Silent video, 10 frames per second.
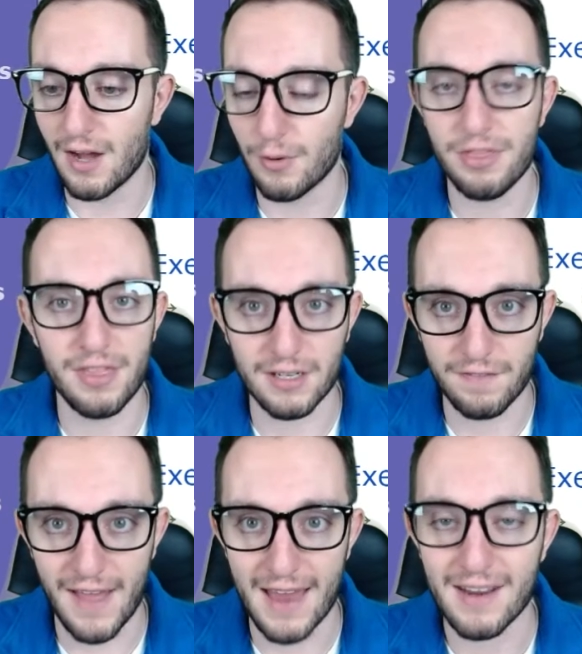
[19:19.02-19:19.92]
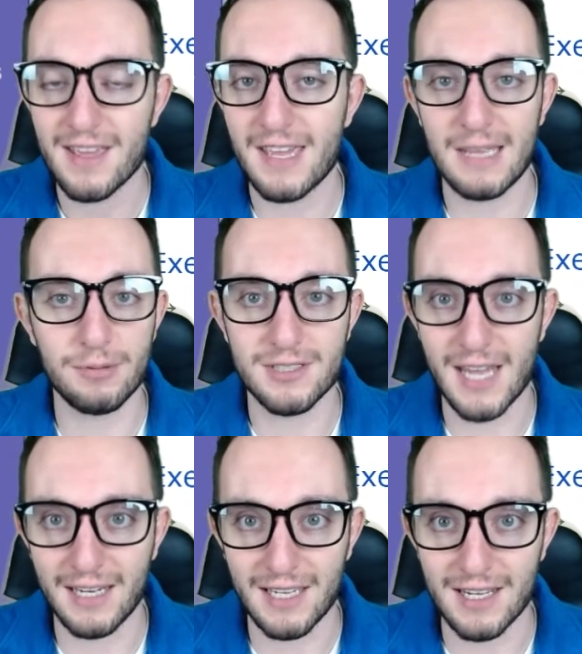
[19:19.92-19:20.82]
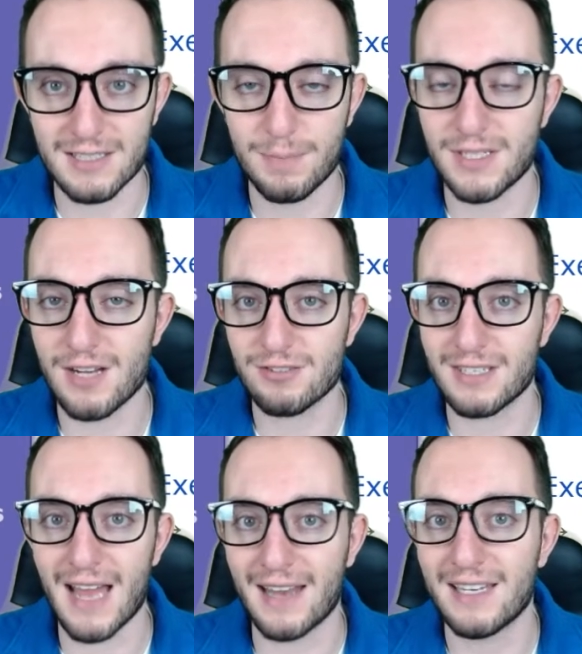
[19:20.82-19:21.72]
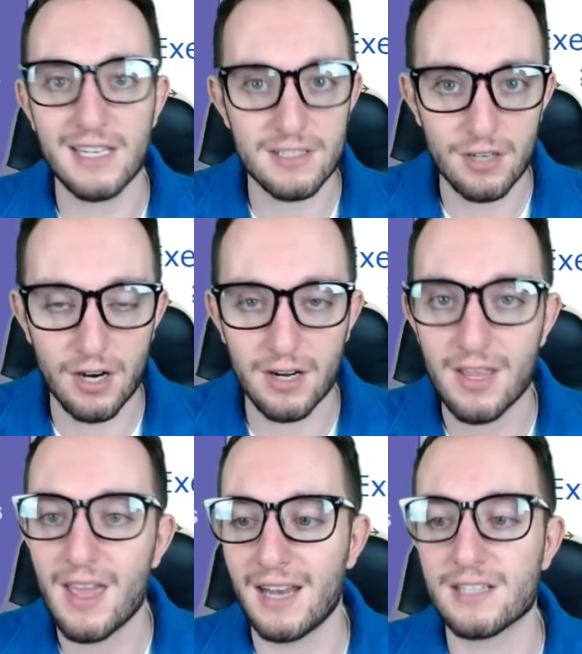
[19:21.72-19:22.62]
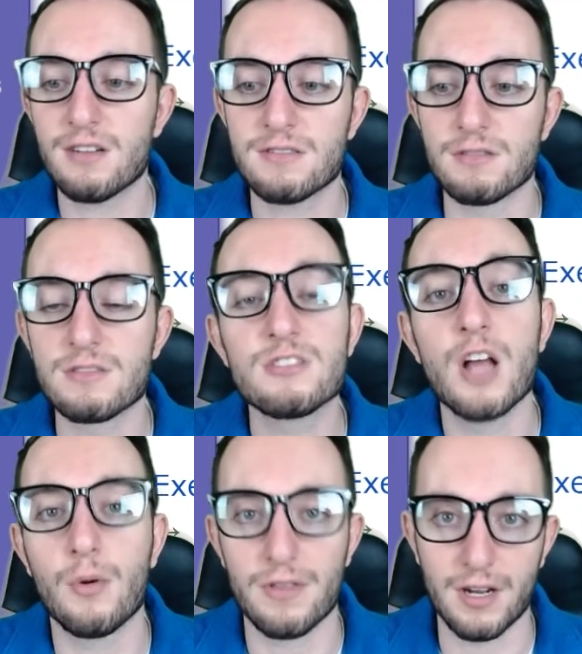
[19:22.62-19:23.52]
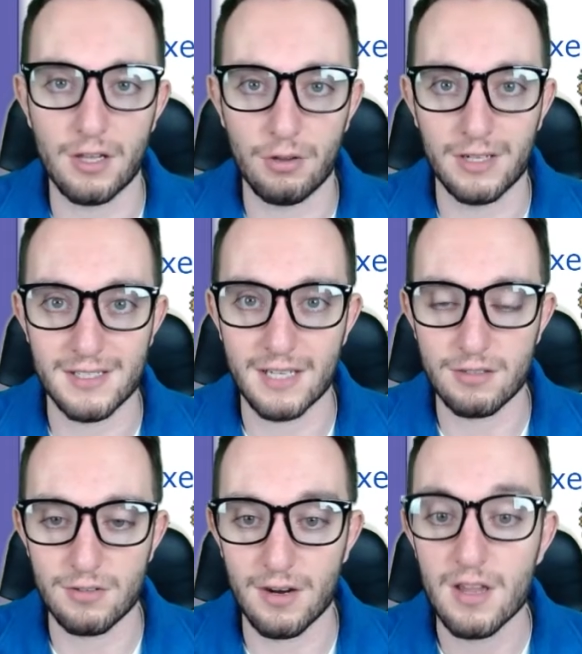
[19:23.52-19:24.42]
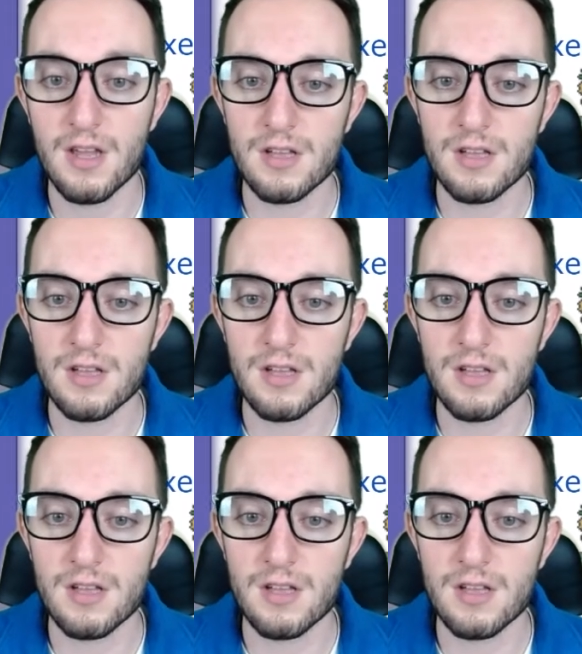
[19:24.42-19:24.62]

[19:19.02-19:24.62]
with thick fat, able to take hits, potentially not hit as hard, and it's also slower than Alolan Exeggutor.